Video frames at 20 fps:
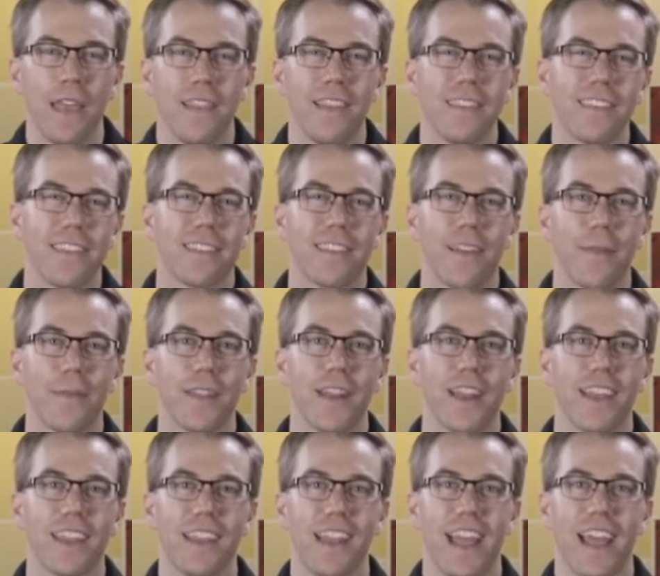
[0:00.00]
This is
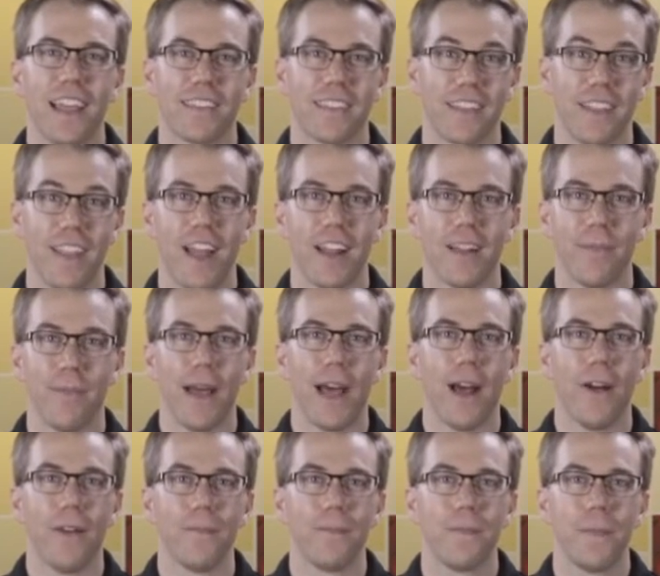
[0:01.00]
something I get asked a lot
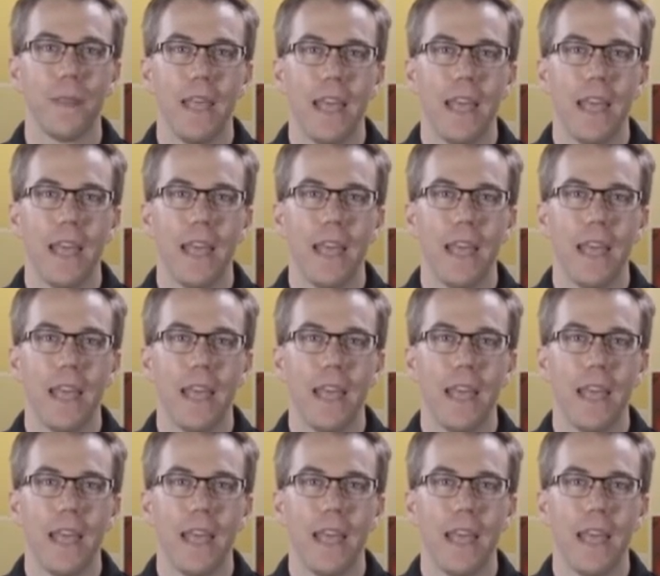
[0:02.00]
about,